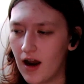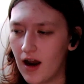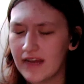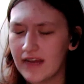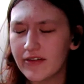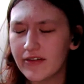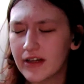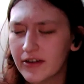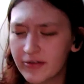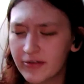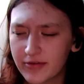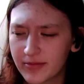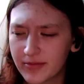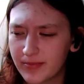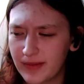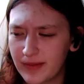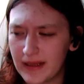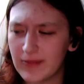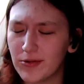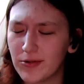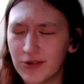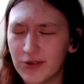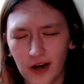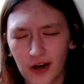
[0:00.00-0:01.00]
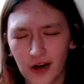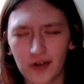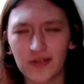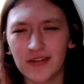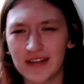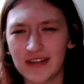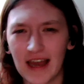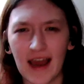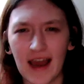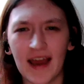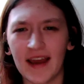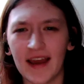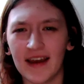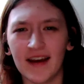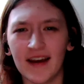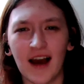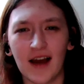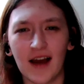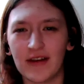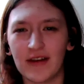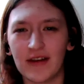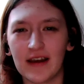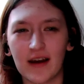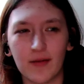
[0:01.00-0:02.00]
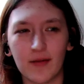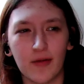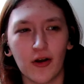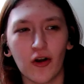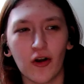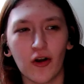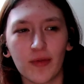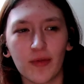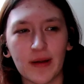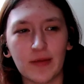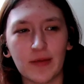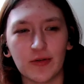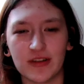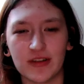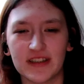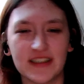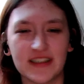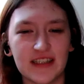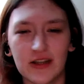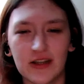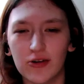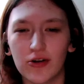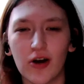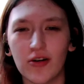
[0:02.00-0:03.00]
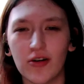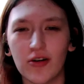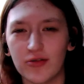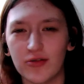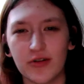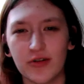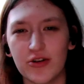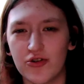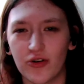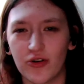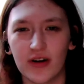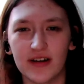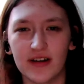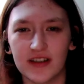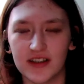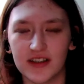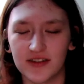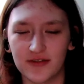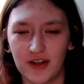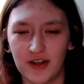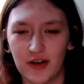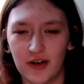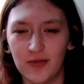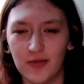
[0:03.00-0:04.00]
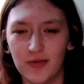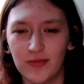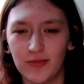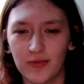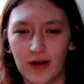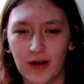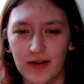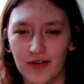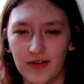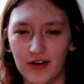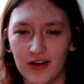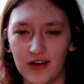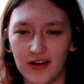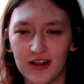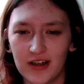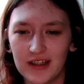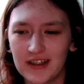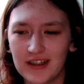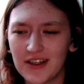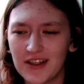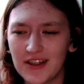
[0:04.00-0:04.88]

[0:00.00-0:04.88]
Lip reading: Even if people don't get it, I think a lot of people are still going to enjoy this film, whether,